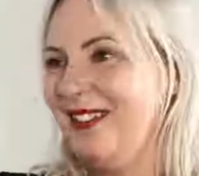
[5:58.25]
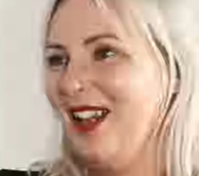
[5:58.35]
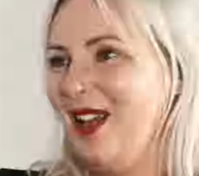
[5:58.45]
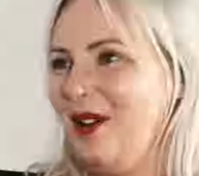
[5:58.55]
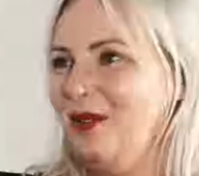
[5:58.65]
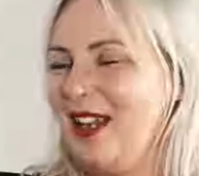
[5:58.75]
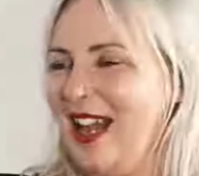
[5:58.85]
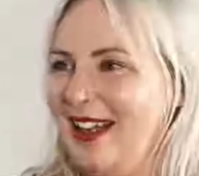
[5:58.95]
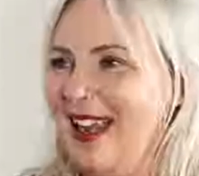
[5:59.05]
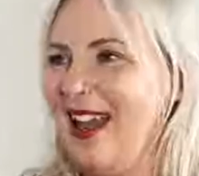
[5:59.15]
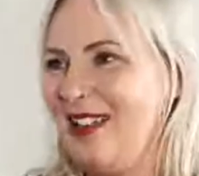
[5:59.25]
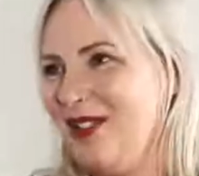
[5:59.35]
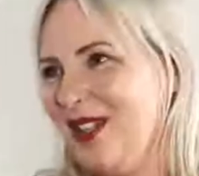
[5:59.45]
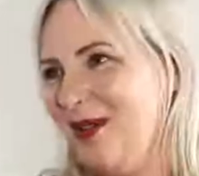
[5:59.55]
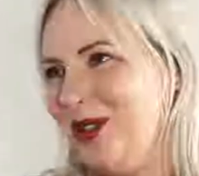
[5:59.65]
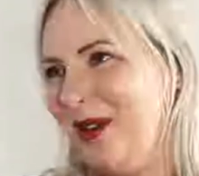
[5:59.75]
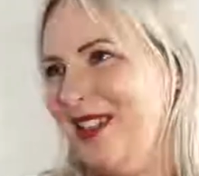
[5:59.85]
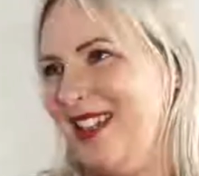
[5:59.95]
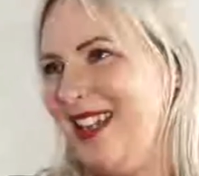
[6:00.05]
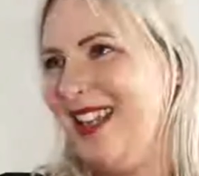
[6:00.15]
been an organic hairdresser for
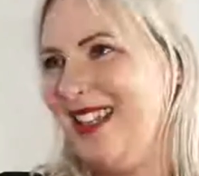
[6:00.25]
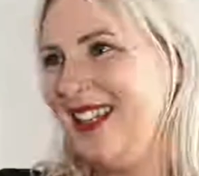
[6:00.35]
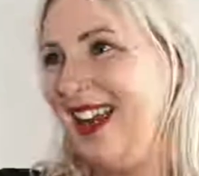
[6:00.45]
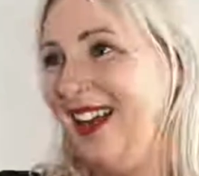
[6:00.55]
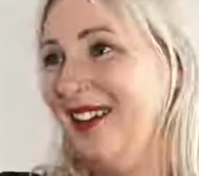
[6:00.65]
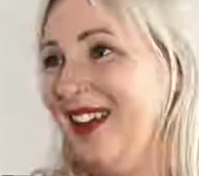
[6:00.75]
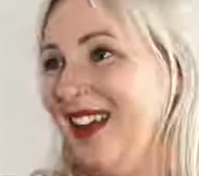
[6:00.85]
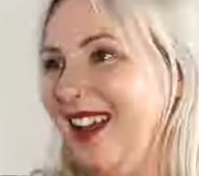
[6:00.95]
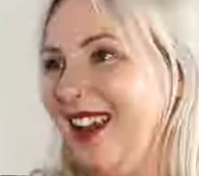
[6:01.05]
20 years now.